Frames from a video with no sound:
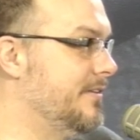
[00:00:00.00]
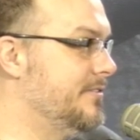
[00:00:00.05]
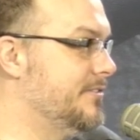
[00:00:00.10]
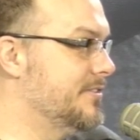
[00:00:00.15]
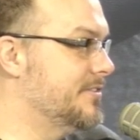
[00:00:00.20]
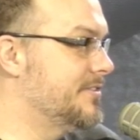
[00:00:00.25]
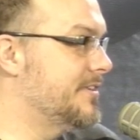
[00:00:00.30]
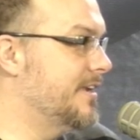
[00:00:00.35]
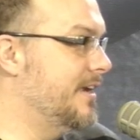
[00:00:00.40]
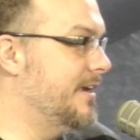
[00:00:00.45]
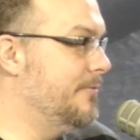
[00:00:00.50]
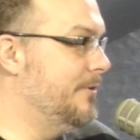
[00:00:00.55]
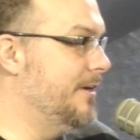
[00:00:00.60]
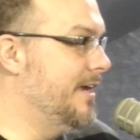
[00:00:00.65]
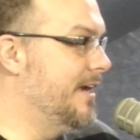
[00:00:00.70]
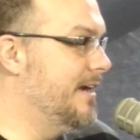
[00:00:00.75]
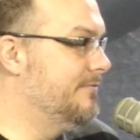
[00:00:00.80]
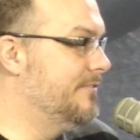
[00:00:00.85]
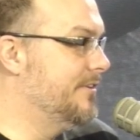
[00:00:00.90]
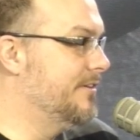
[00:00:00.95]
just like we
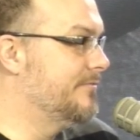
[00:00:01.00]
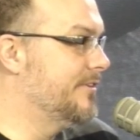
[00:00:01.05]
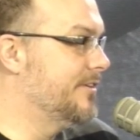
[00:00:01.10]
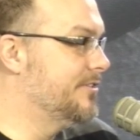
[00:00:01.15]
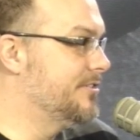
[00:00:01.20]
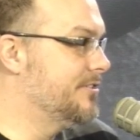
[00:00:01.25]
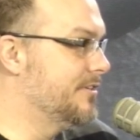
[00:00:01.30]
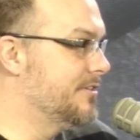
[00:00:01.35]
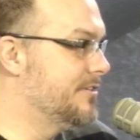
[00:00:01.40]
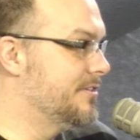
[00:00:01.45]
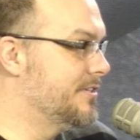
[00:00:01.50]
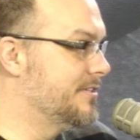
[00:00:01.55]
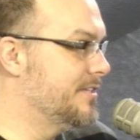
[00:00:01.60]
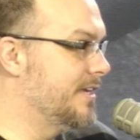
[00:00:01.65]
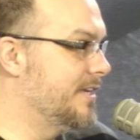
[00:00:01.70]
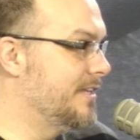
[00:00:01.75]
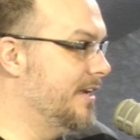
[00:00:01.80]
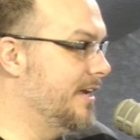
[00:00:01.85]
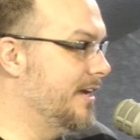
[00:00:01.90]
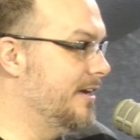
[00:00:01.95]
have different churches
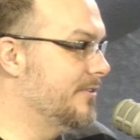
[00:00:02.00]
on the